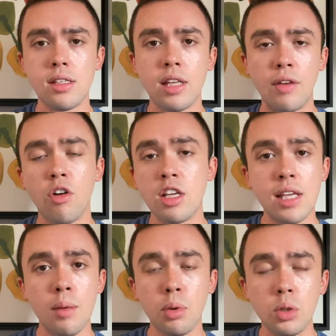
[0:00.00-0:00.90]
Like for
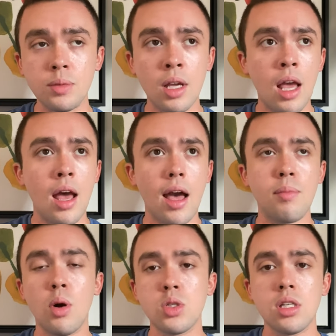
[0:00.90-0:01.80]
example, I
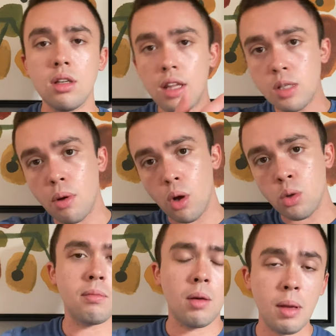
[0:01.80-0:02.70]
posted this
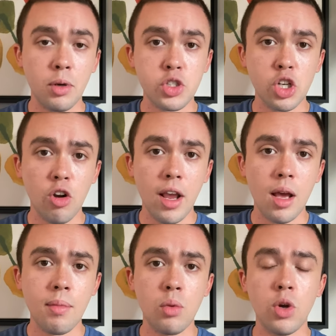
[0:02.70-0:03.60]
post on my
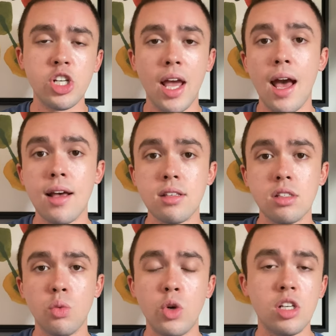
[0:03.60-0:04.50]
bookstagram in which I asked
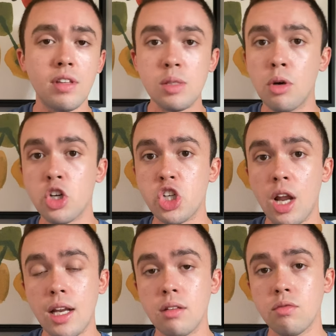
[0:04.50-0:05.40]
which of these books should
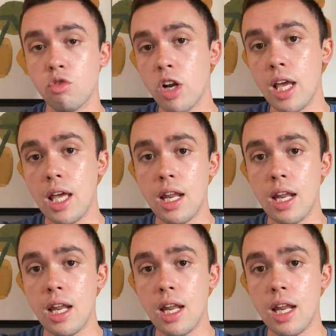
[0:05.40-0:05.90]
I read,